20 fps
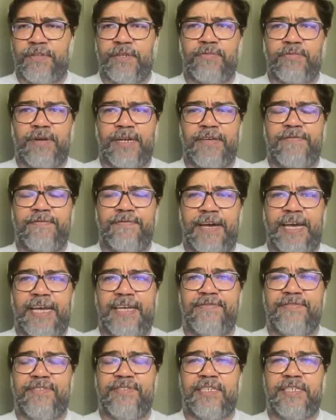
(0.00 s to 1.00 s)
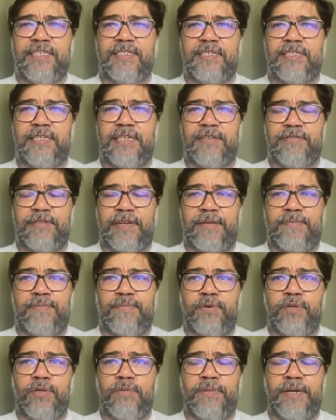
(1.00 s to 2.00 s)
for the 25 season in Red Bull,